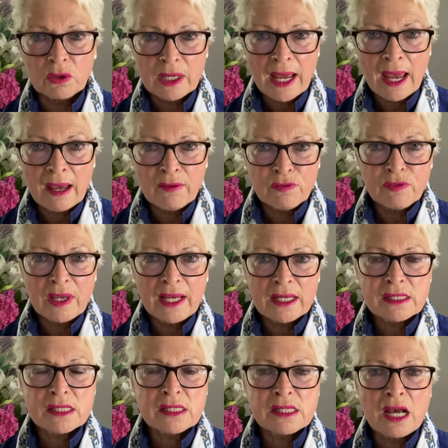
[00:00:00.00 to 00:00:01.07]
have
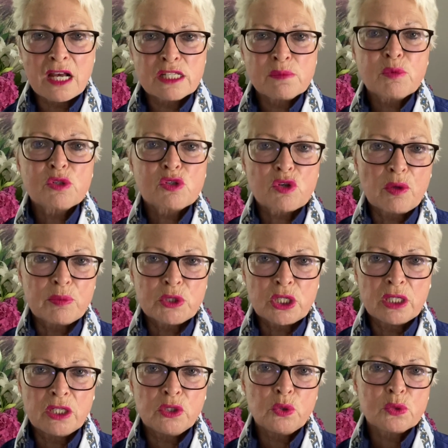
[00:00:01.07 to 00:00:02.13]
exercise prescription
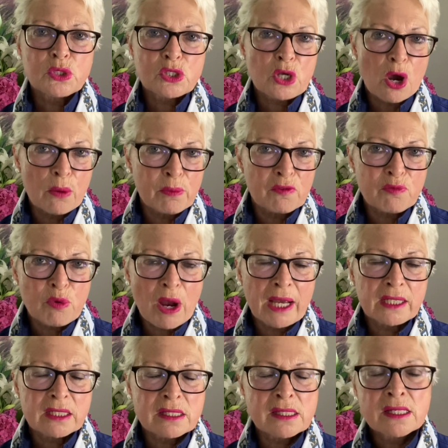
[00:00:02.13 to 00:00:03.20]
in your scope of
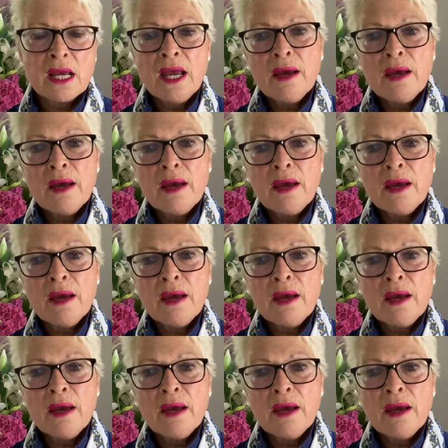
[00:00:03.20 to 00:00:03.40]
practice,